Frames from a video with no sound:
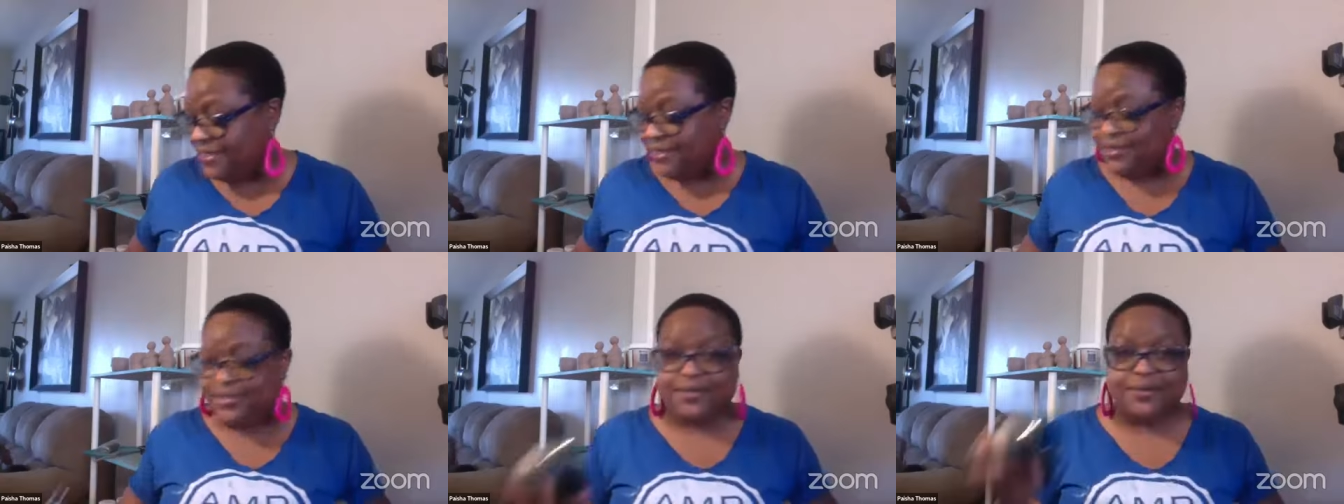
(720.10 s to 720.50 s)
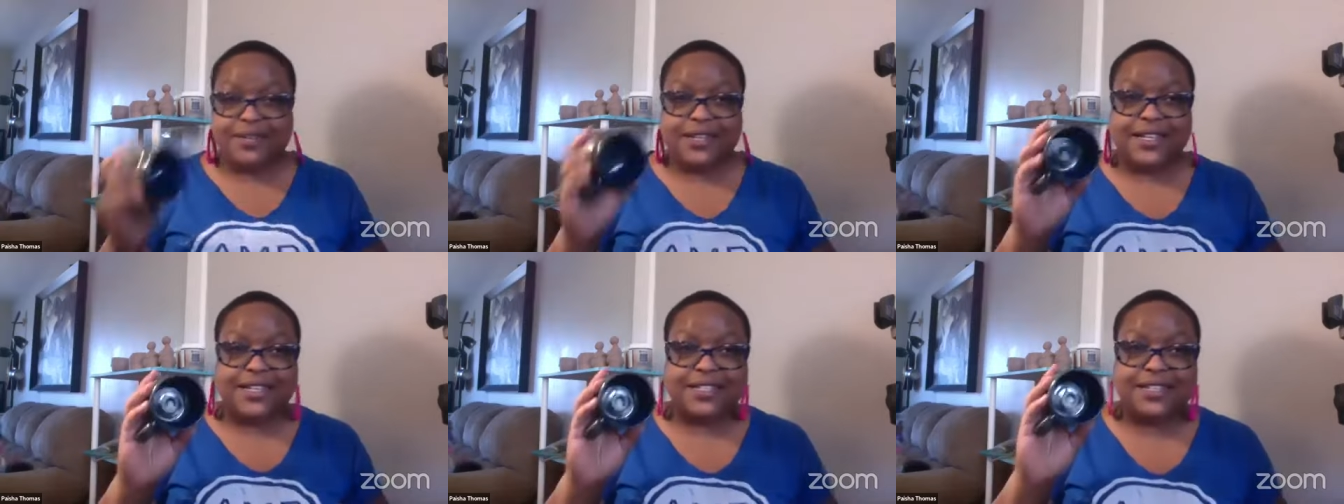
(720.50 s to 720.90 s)
through some
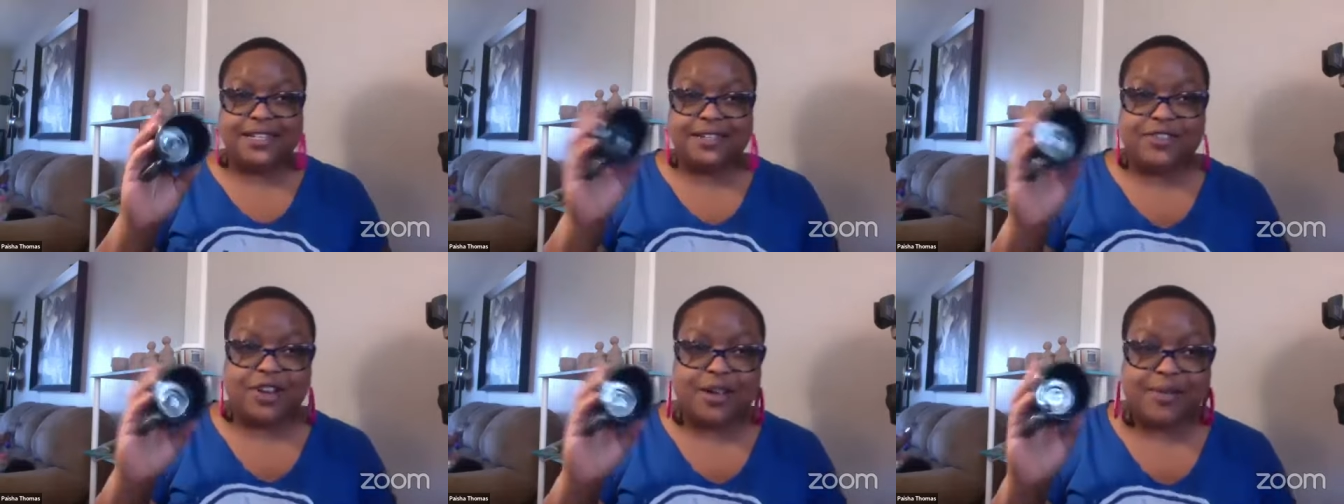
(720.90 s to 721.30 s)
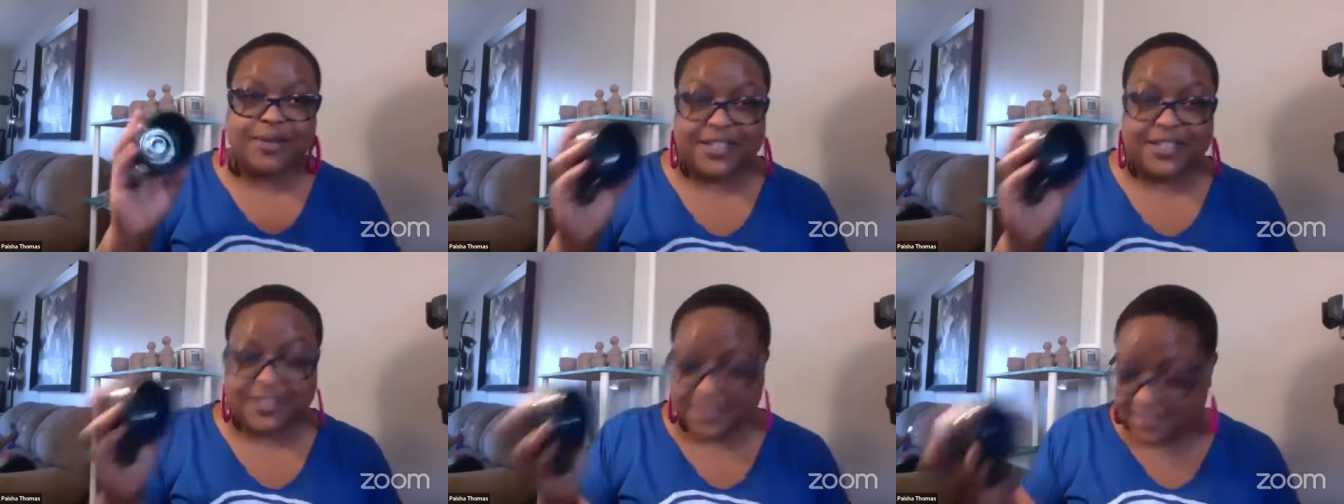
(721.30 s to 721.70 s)
glazing
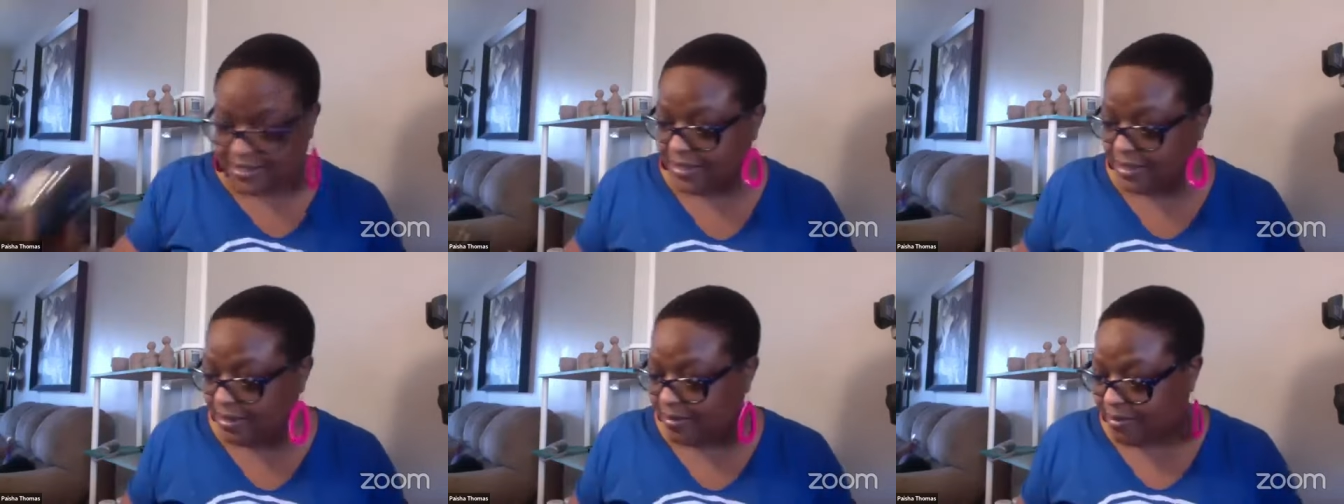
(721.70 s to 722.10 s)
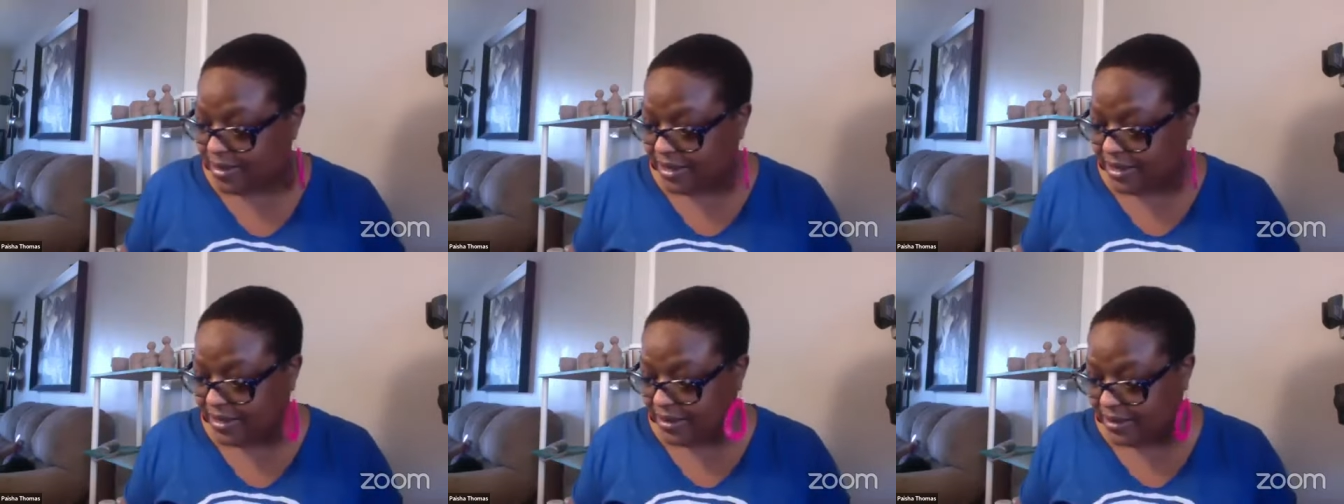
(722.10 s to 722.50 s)
drama,
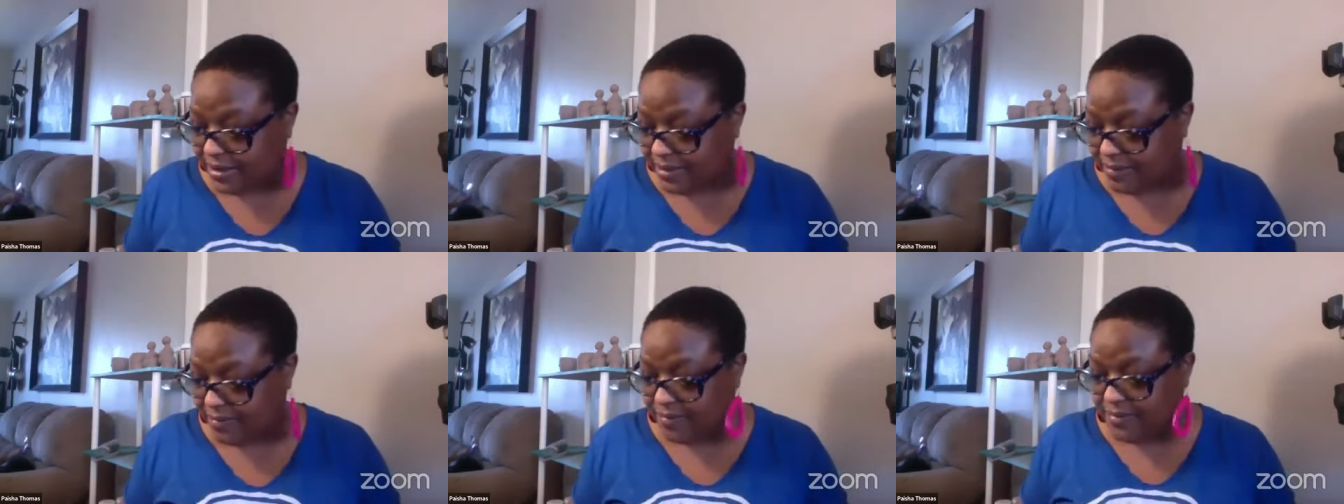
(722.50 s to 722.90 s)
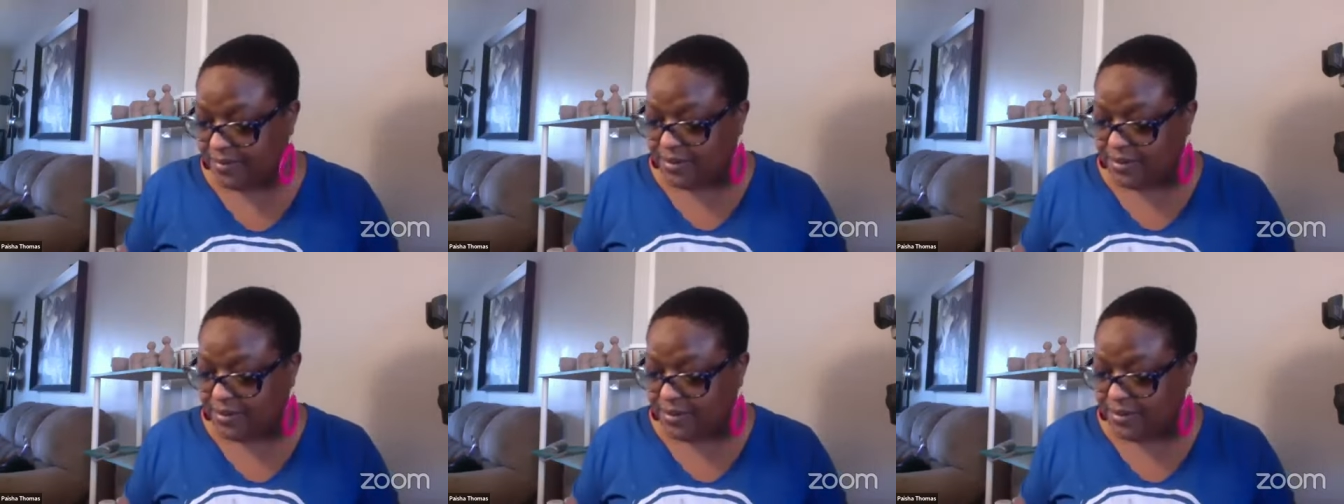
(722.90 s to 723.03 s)
but um,